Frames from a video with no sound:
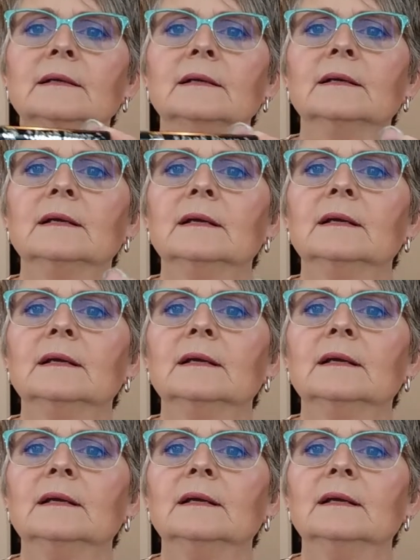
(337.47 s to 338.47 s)

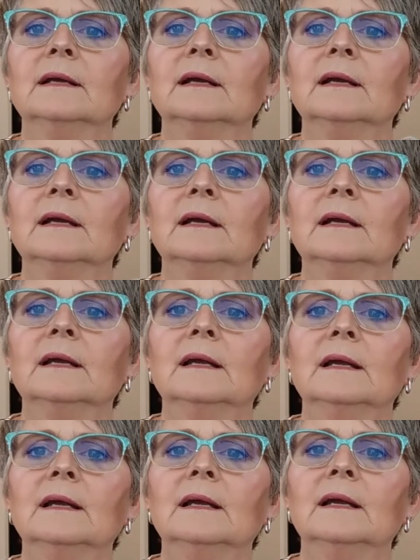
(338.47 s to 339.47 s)

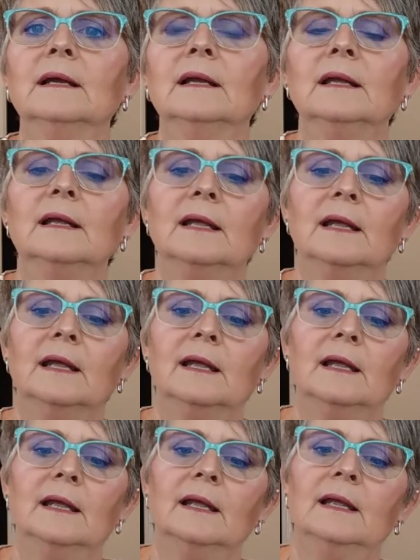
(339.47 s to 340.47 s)

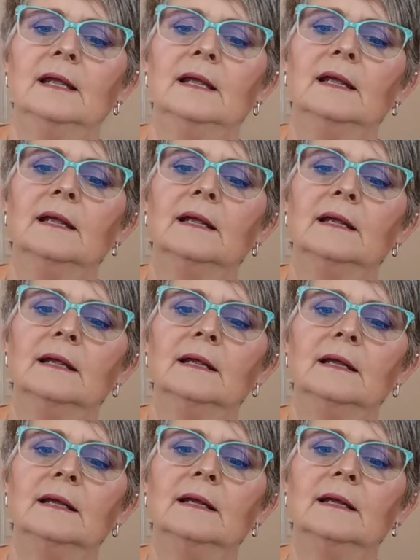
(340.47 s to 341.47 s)

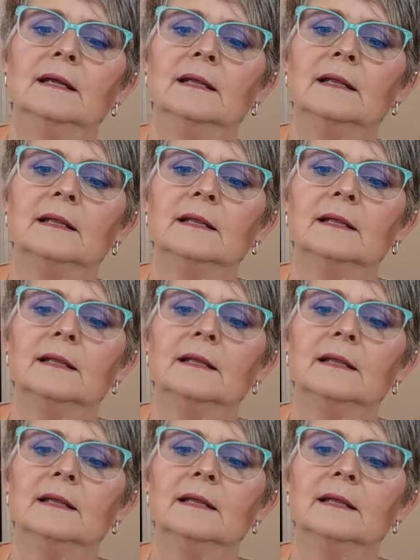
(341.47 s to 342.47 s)

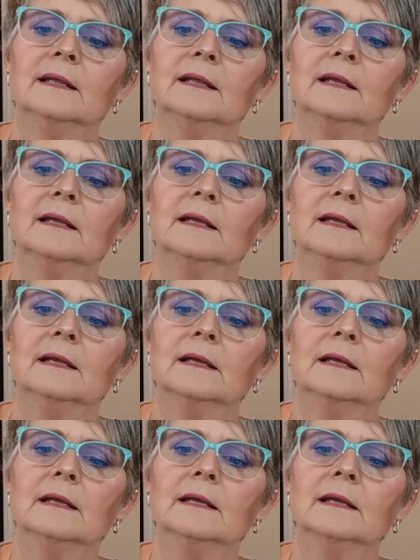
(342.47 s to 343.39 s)
(silence)